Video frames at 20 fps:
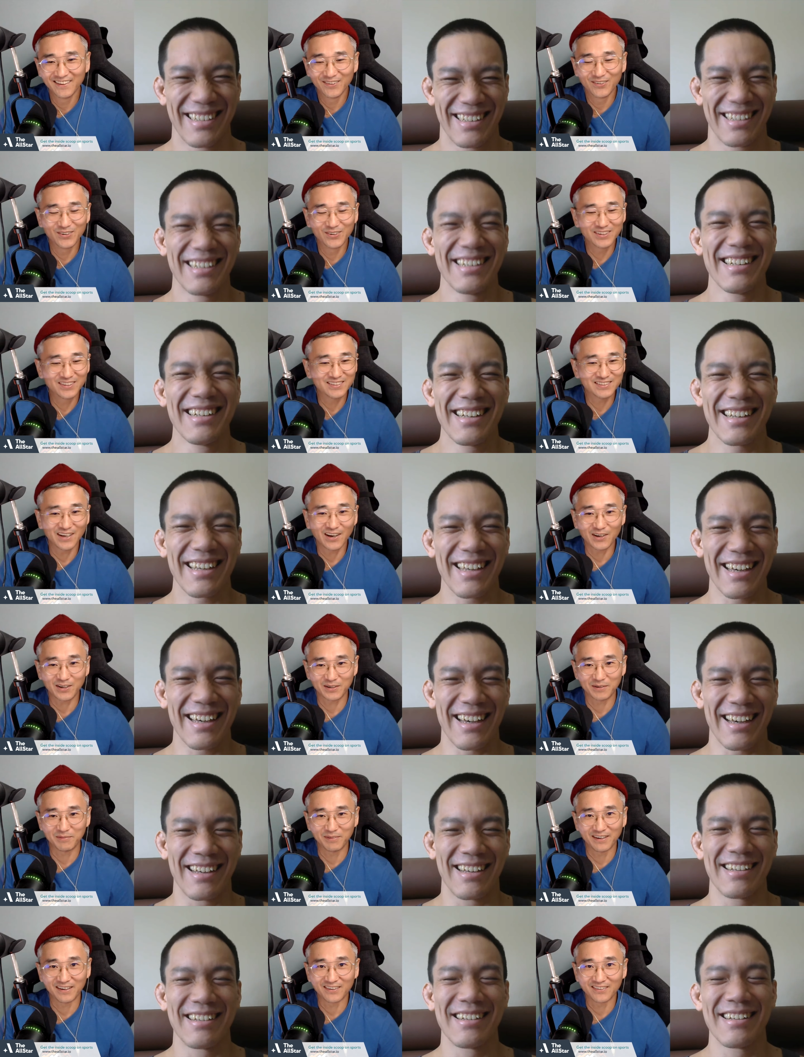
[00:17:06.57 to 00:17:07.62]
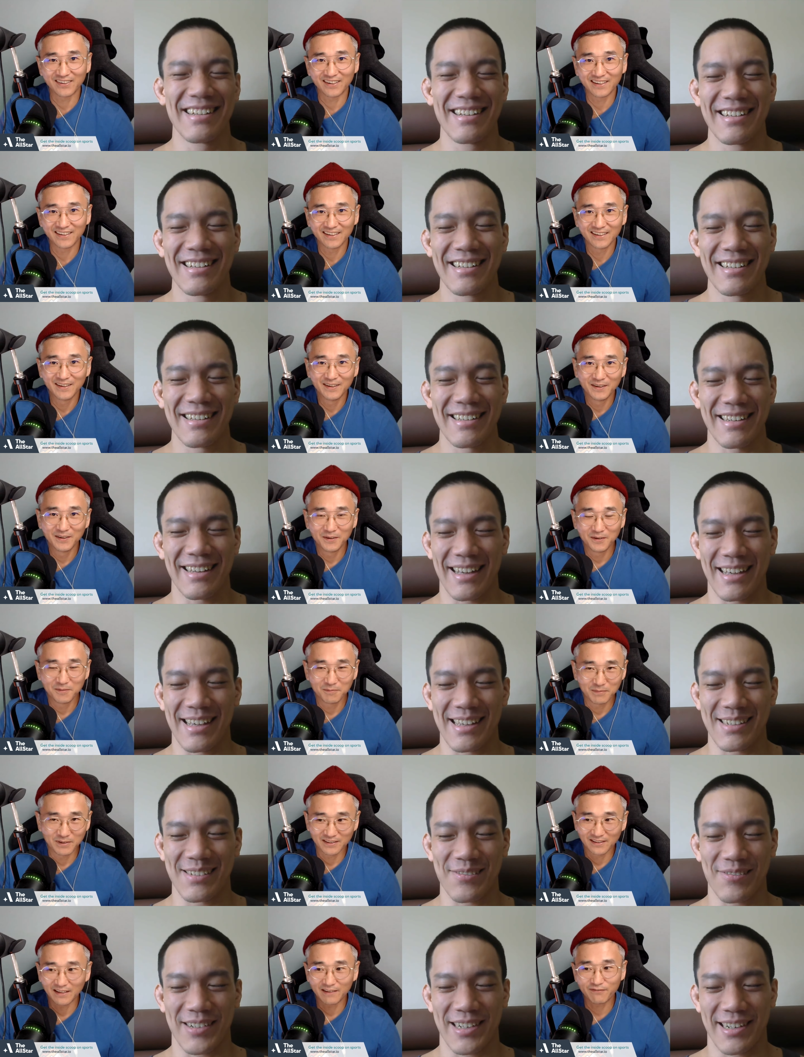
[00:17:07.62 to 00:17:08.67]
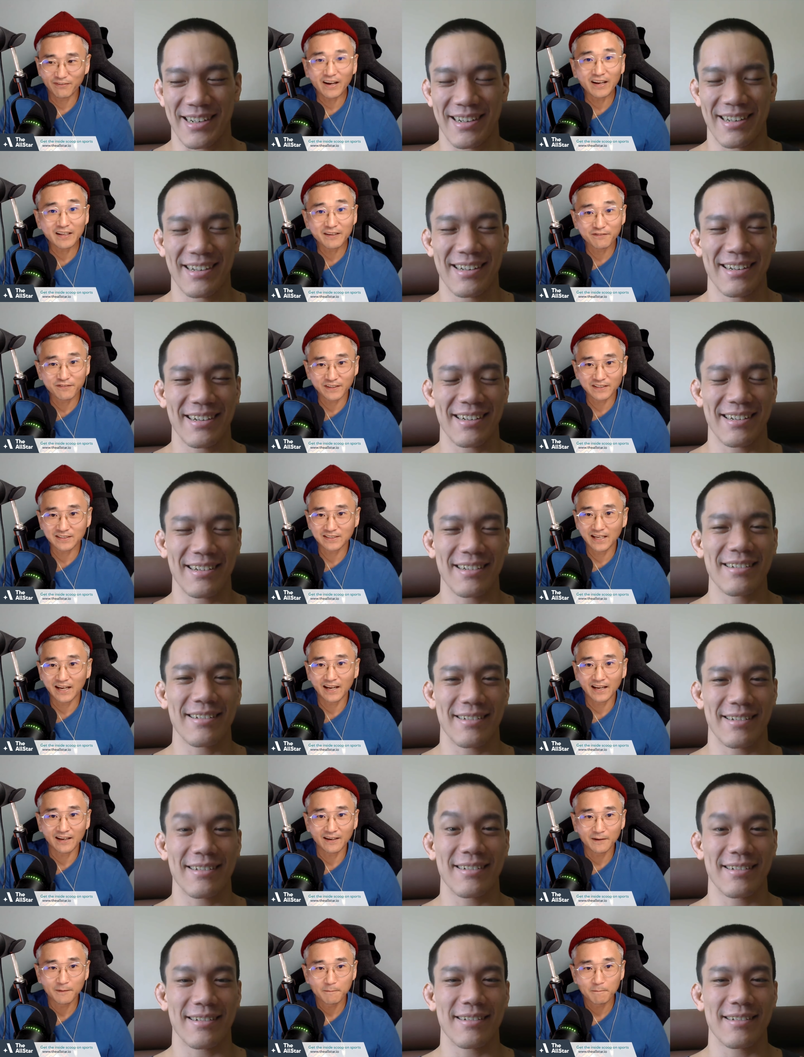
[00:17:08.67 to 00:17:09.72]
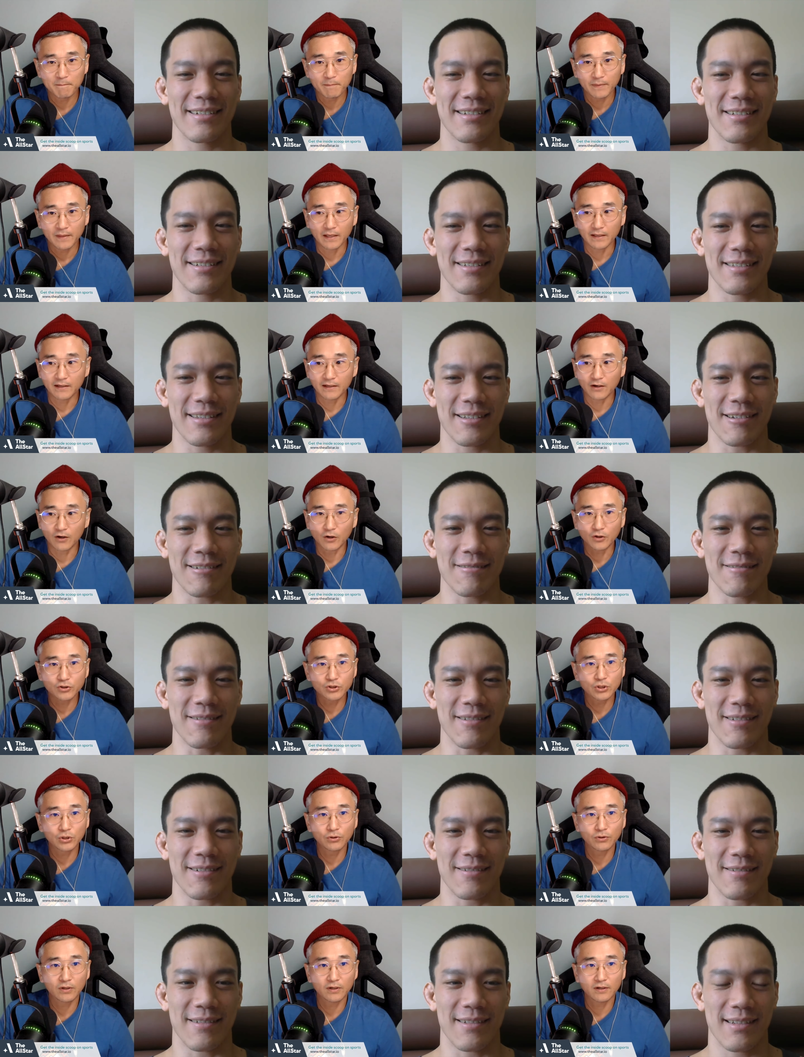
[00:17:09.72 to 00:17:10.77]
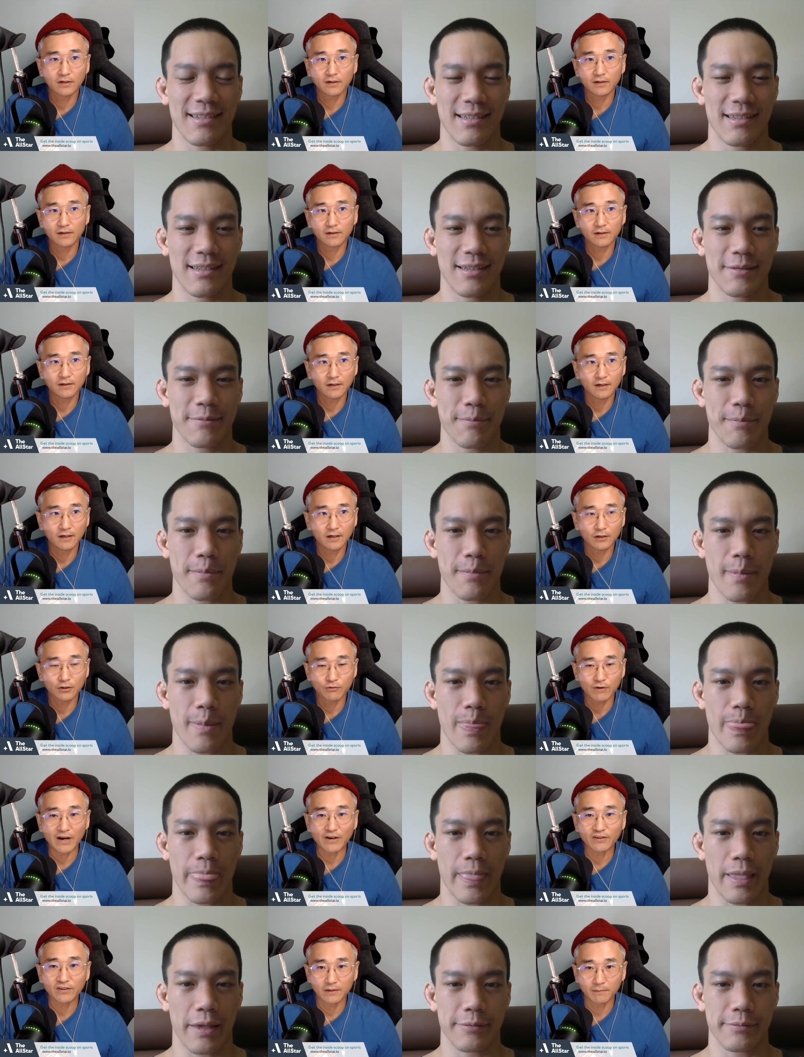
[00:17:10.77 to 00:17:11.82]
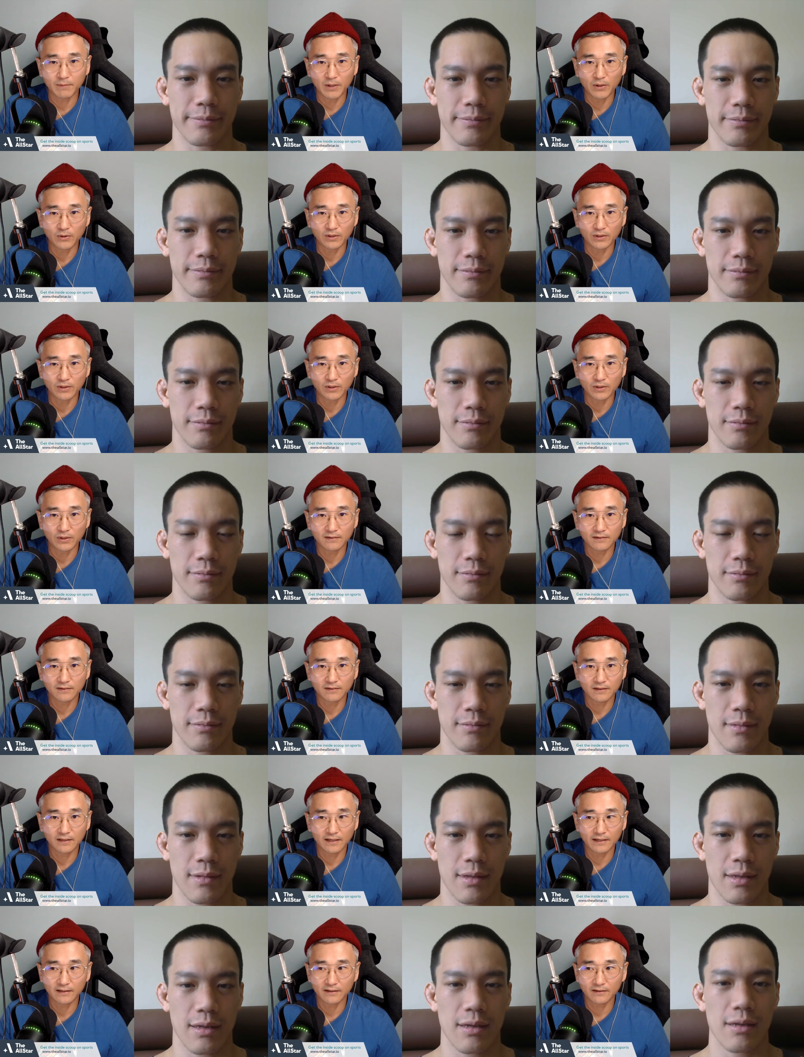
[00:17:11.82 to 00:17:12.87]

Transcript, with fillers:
Speaker 1: what are you talking yeah. about right yeah, but they weird. finally fixed that and then also cool. the uh, grounded opponent like